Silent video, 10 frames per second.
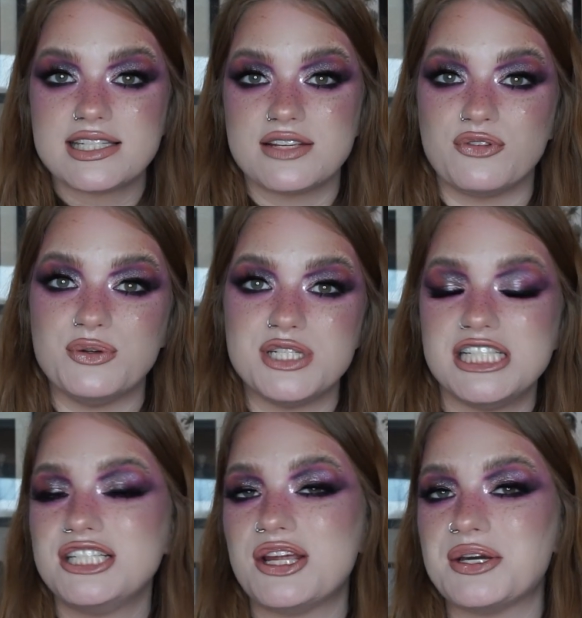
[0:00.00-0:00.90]
If you
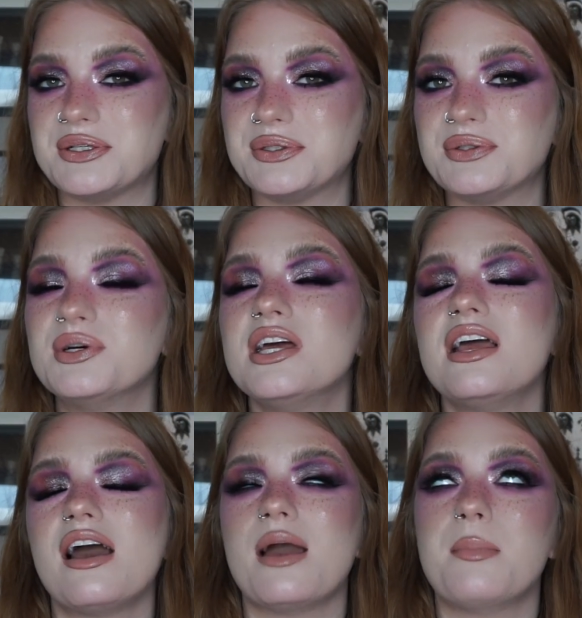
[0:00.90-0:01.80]
didn't know,
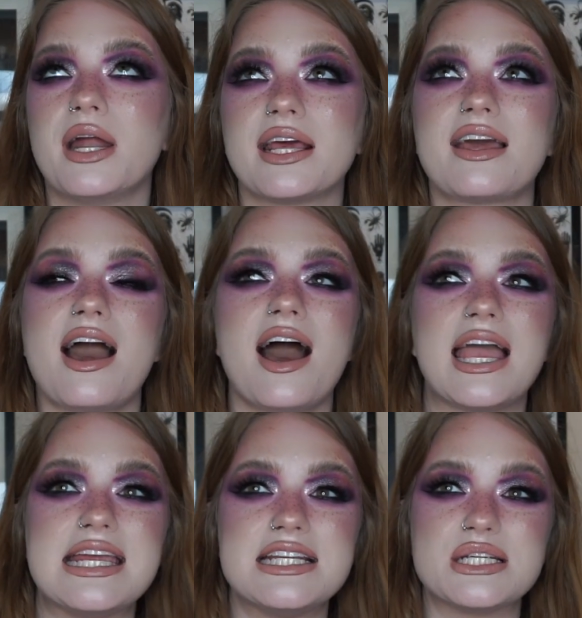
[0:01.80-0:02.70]
I'm on a
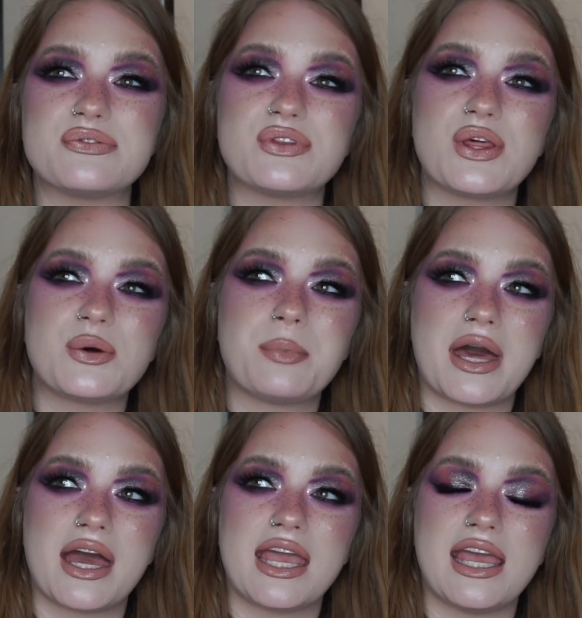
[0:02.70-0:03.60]
kind of low
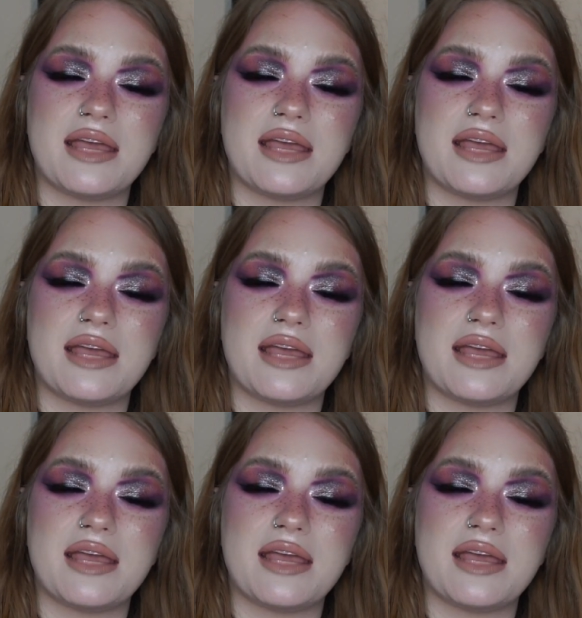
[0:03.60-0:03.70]
buy.